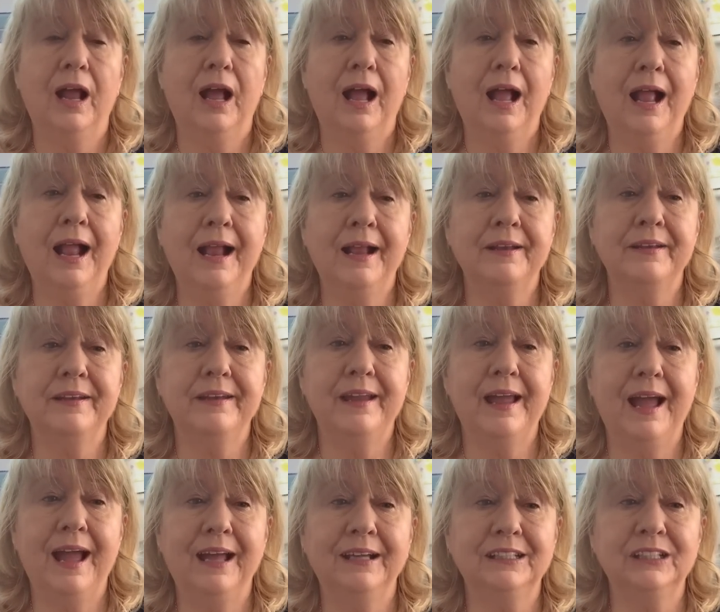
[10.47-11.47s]
and
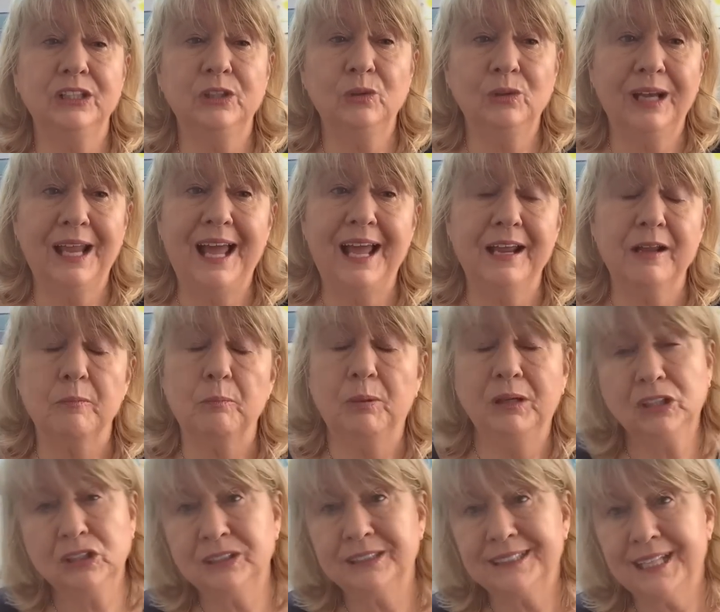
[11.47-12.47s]
I do like
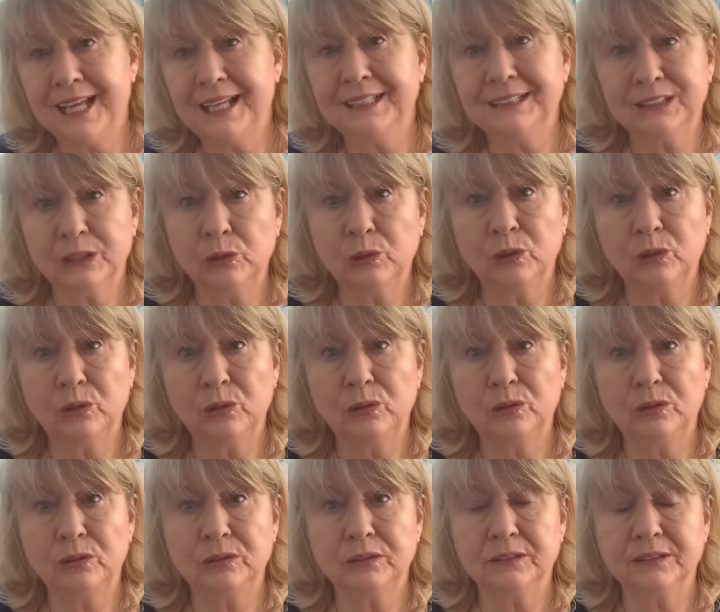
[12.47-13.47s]
plus size
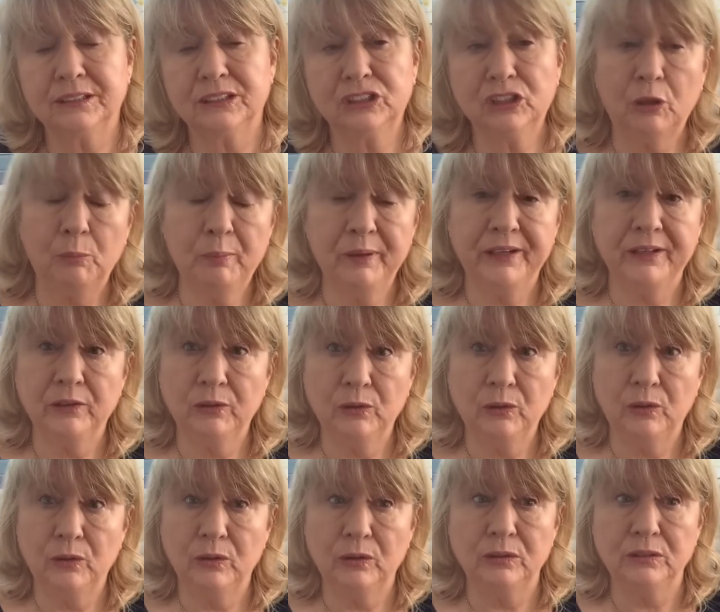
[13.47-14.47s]
hauls, shopping
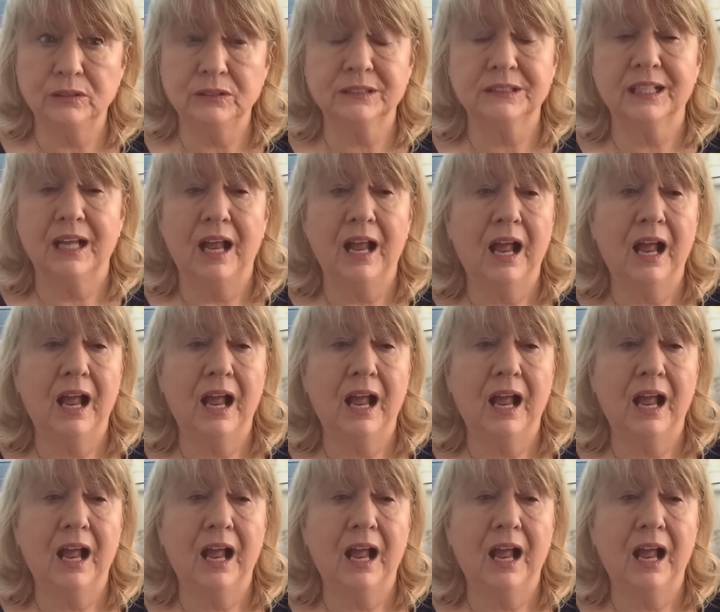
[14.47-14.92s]
hauls,